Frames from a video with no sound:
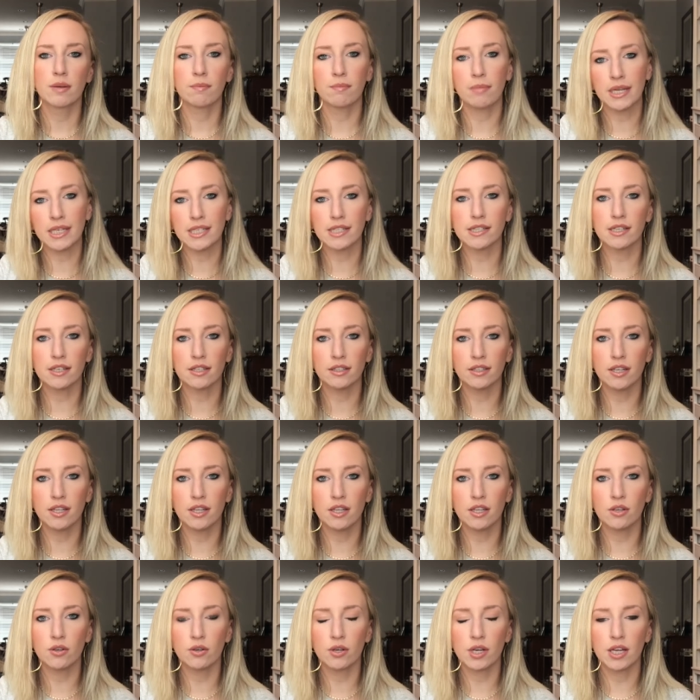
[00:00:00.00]
basically
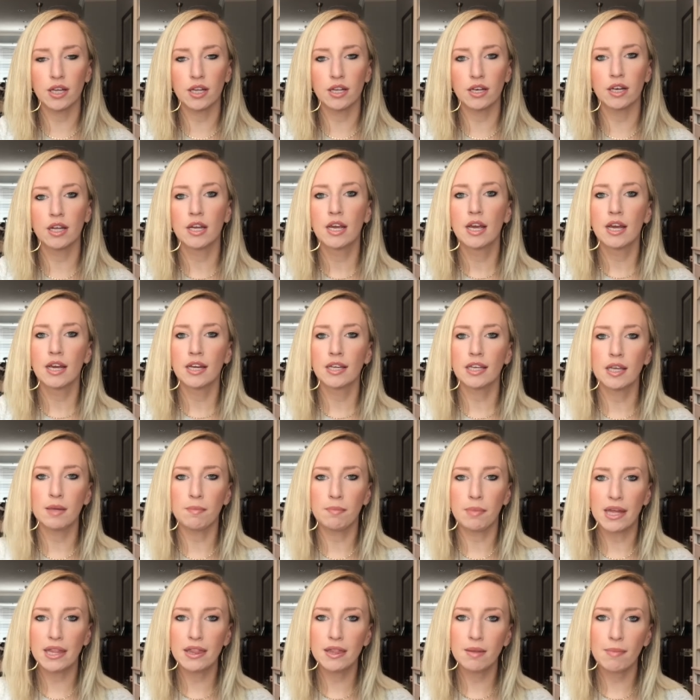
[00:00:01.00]
that you can
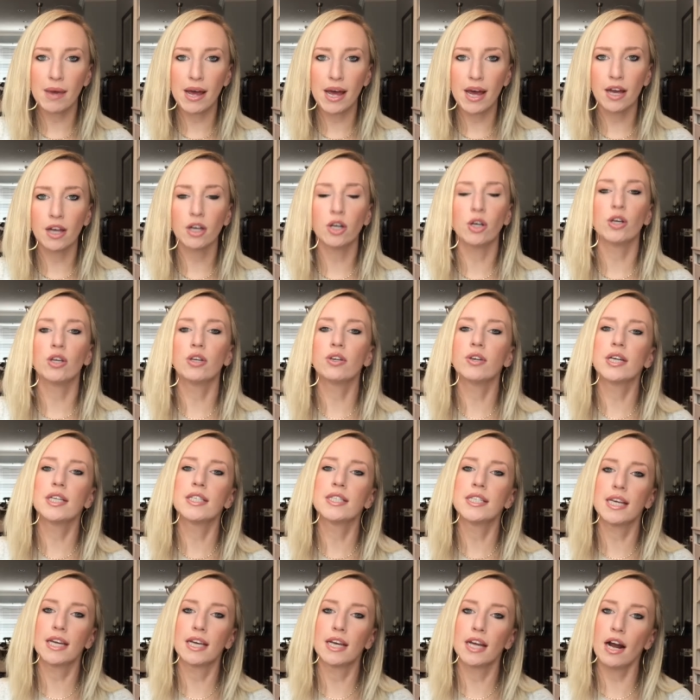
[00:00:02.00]
keep in the bag or you can
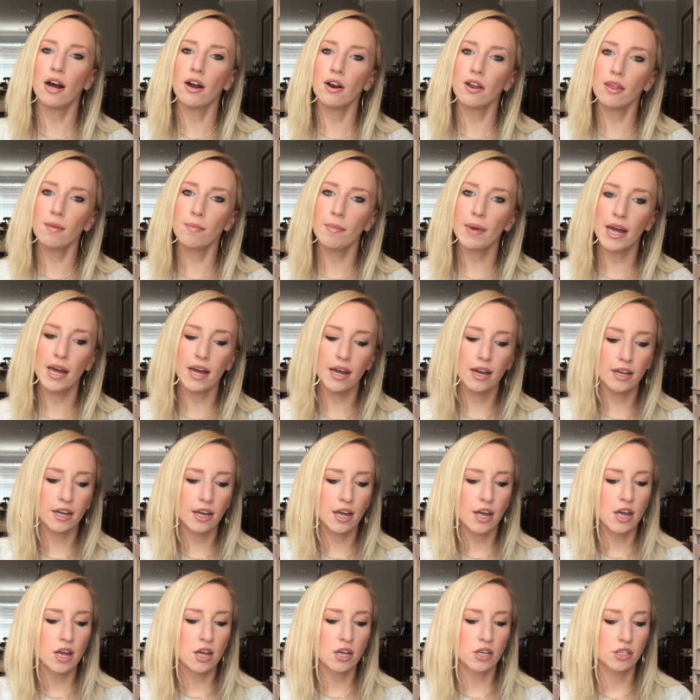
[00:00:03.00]
take it out of the bag.
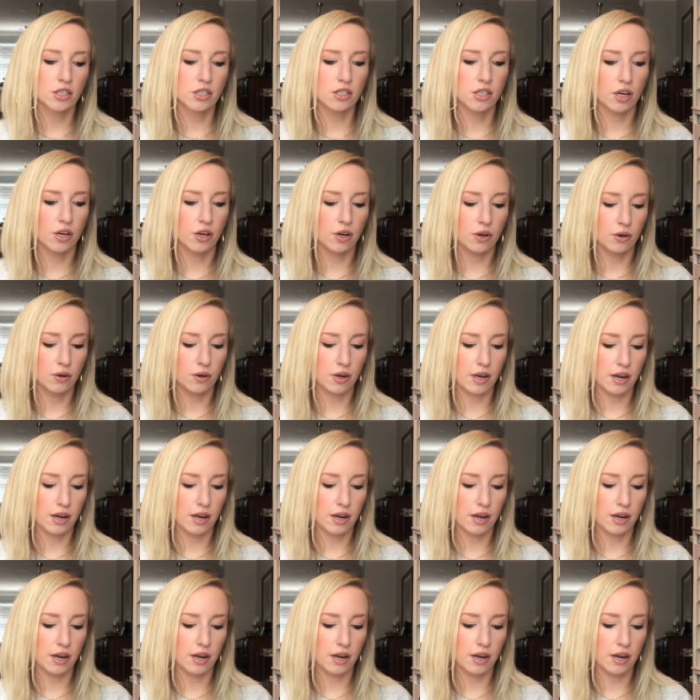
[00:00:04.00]
So